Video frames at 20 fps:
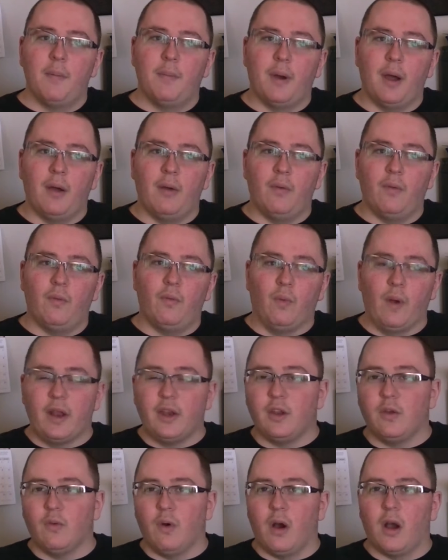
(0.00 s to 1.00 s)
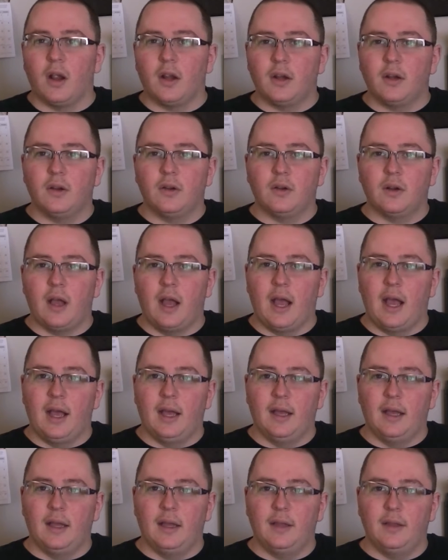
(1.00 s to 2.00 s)
But when you
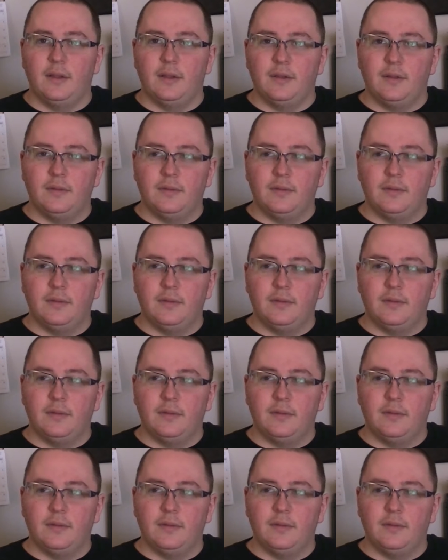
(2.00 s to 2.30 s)
are